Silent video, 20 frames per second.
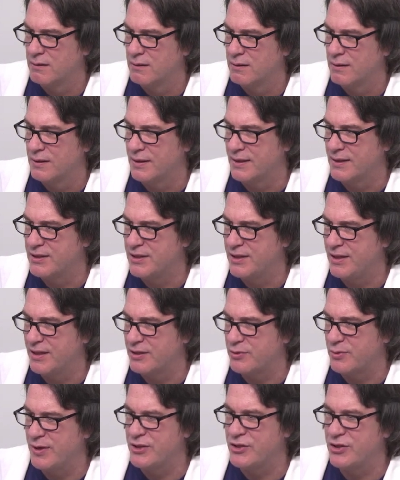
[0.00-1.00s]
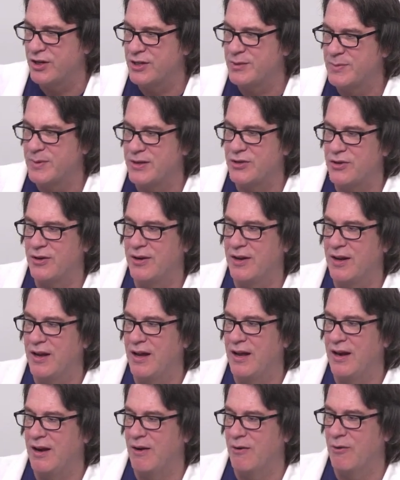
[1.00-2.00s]
you can see that screen sharing has been turned
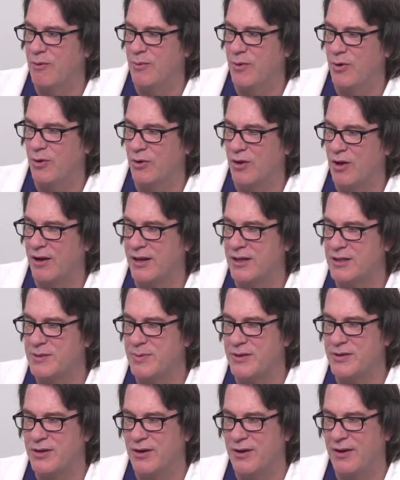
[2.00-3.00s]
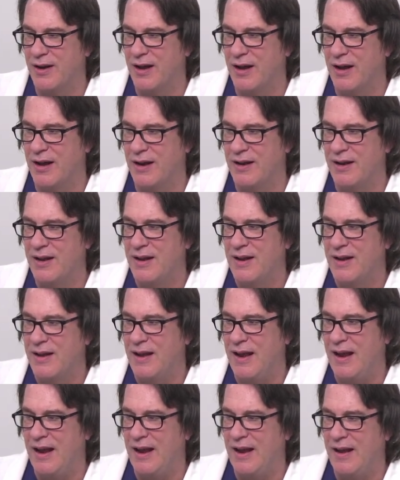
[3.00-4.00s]
on and remote login has been turned on,
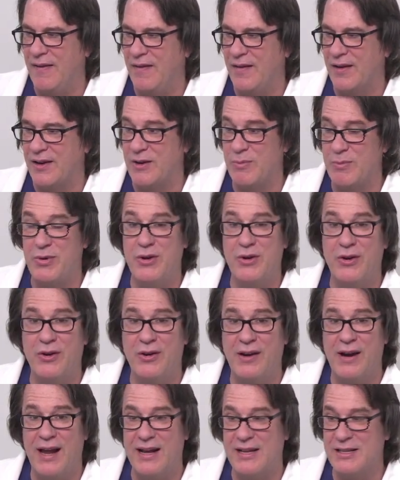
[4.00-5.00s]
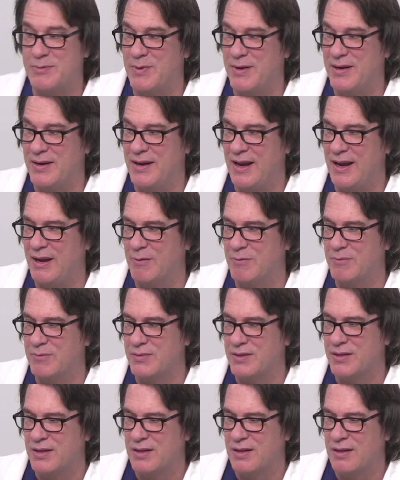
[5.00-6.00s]
and the computer has been
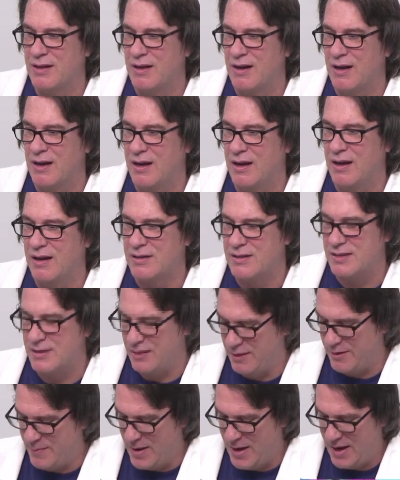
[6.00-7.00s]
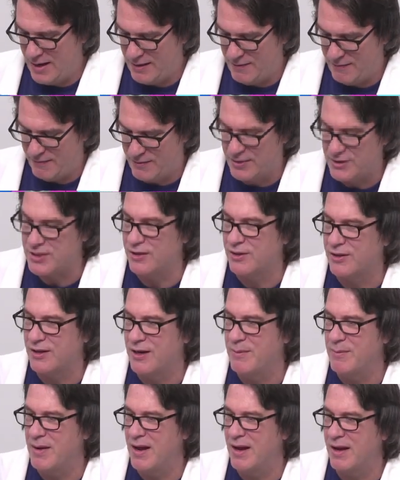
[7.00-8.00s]
named Silly Mac for
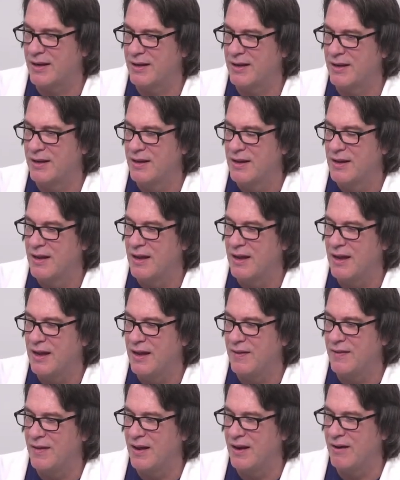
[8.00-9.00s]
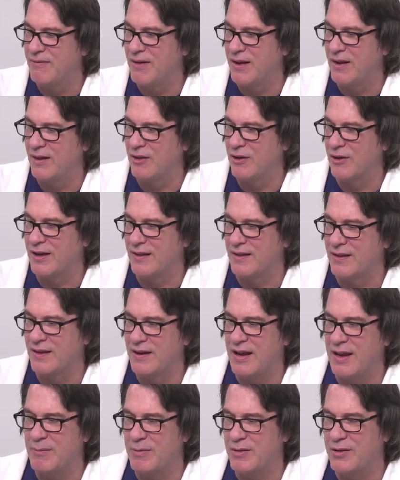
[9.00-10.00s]
Silicon Mac. And then if I look at the
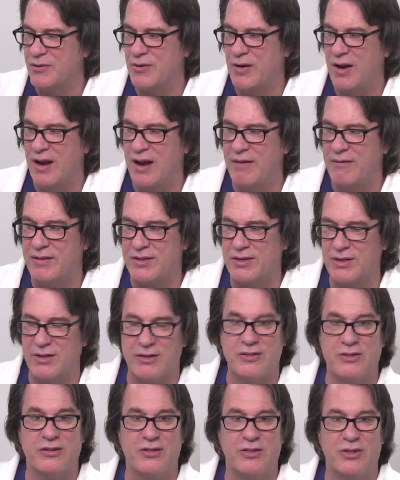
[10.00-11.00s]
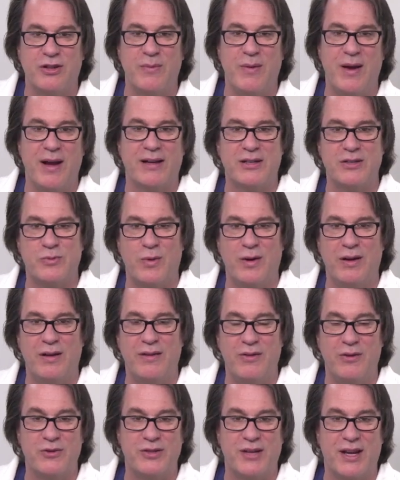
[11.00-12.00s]
name of the drive, it's also Silly Mac as well,
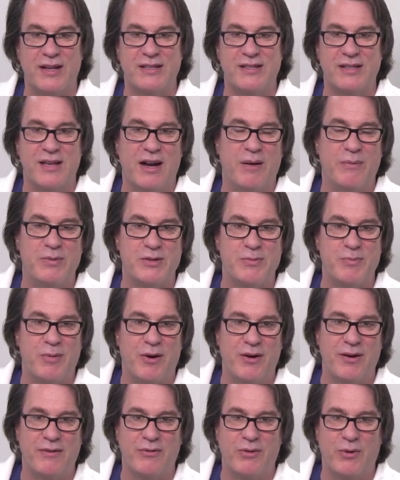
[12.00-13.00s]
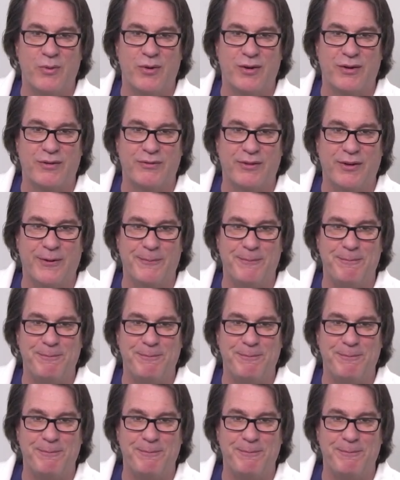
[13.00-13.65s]
and those got set up as part of the workflow.